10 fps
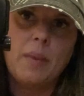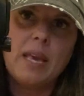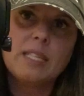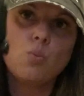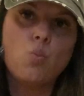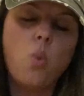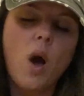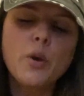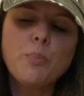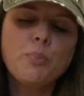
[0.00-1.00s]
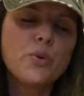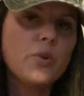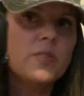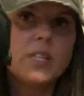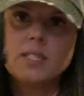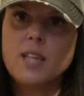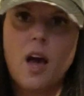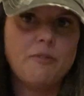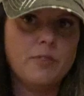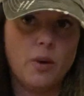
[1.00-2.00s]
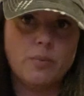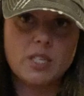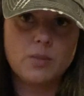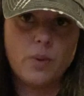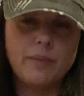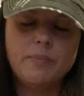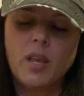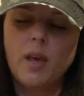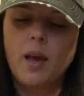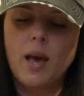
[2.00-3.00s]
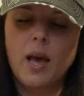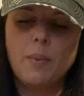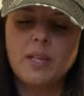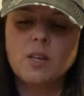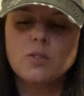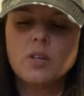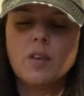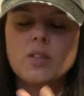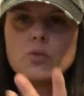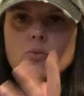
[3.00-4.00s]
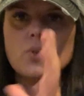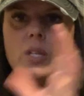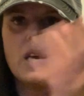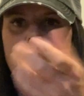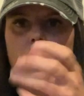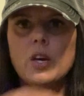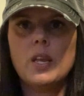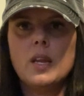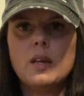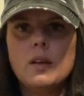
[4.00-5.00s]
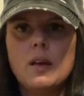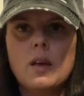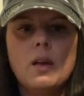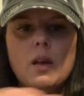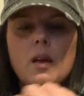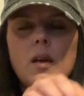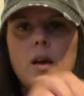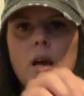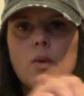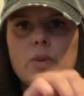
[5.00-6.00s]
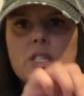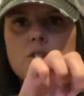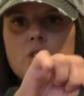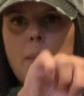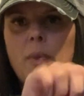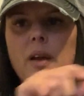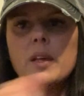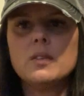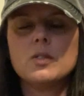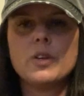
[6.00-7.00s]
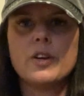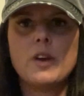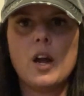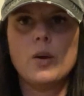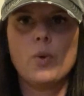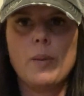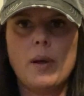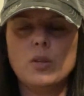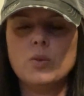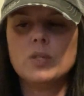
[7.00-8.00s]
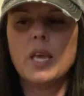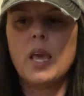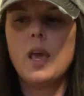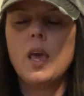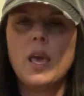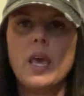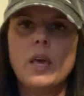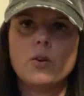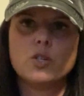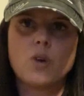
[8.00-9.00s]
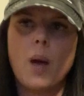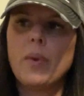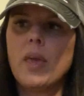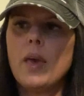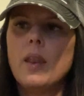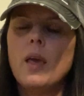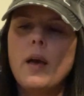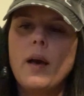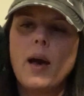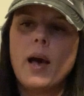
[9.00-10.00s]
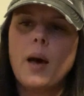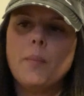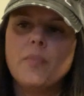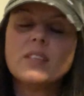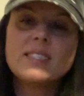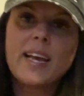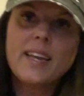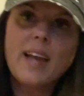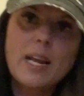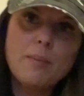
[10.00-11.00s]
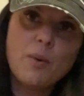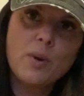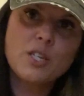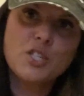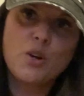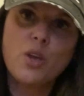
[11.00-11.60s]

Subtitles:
It's waterproof, does not float, this one. It's also got this really good wrist strap on it, so you're not going to worry about losing it or dropping it. The second item I want to show